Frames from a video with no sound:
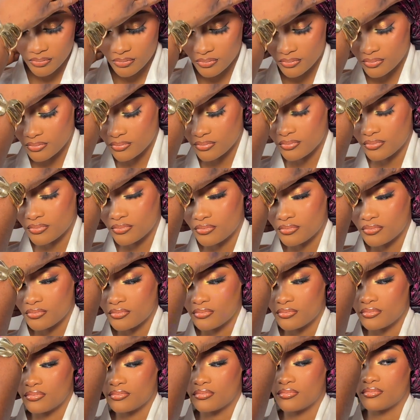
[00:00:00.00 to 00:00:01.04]
to make sure that
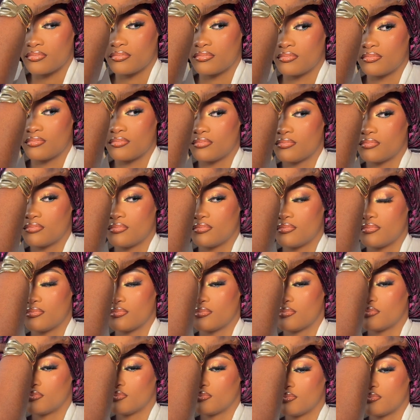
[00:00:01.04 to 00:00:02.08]
everything is in
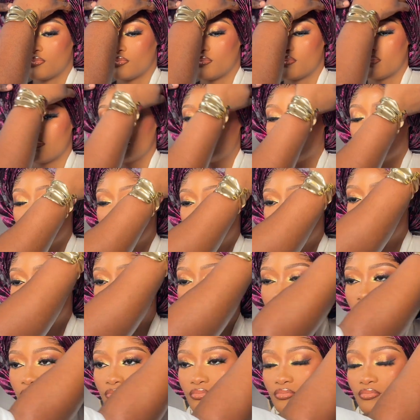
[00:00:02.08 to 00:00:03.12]
line, to make
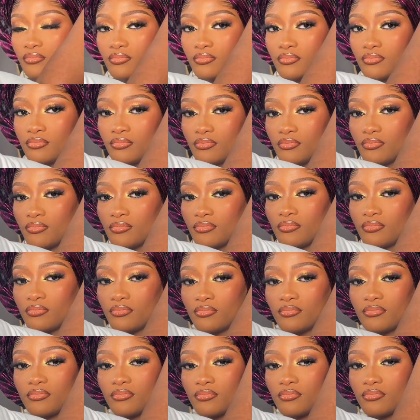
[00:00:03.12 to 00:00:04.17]
sure that
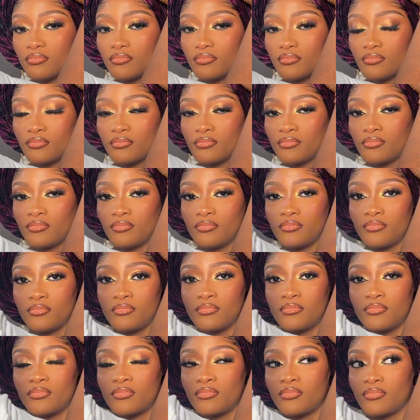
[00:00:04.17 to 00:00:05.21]
the gele is not
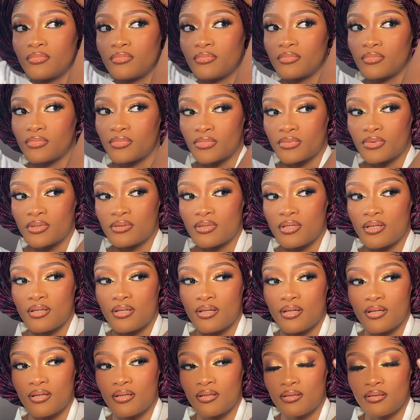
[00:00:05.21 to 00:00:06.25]
shaking,
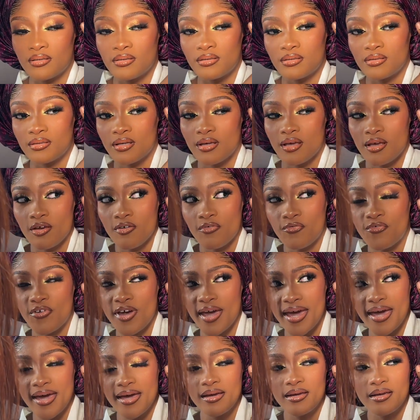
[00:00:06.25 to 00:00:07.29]
and to make sure that the
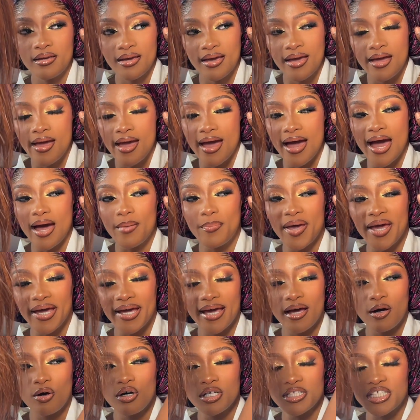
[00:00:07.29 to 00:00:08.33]
gele is not
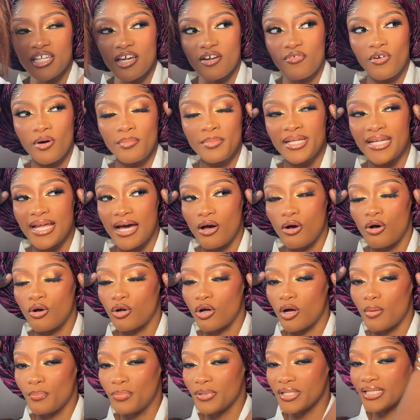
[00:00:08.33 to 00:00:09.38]
moving
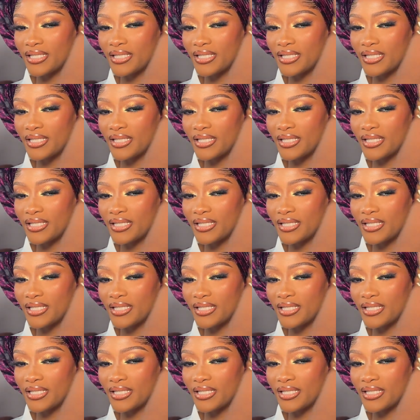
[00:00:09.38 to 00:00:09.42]
back, or